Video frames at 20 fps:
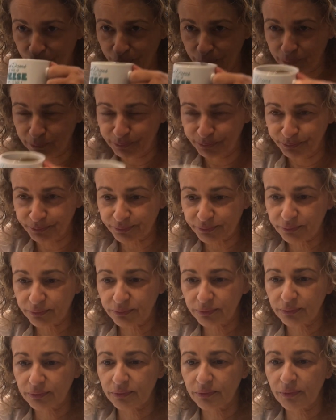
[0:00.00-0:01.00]

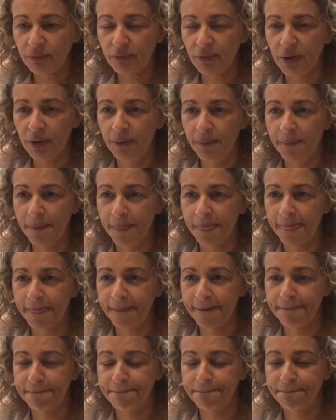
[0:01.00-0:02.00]

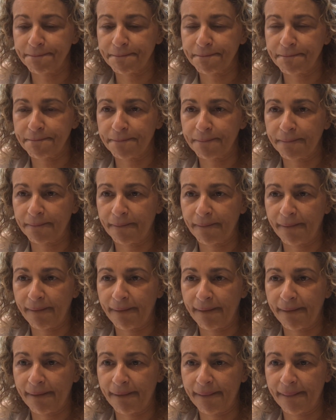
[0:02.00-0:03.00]

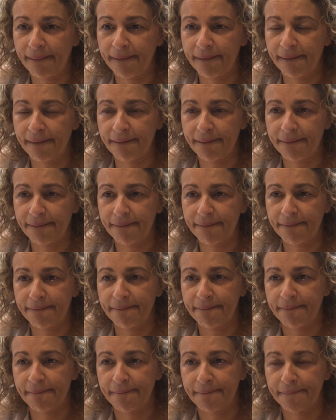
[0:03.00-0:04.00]

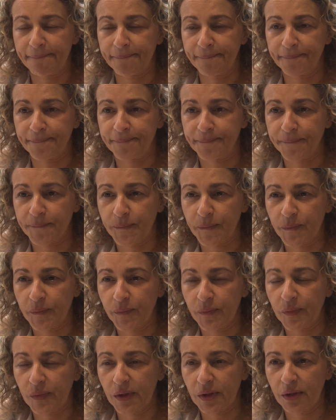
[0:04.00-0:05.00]

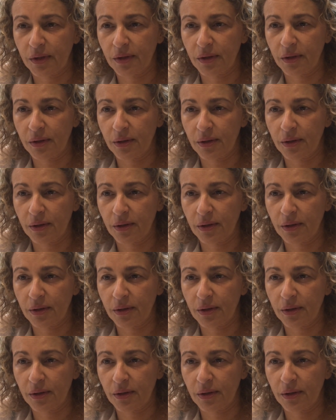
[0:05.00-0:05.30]
[no speech]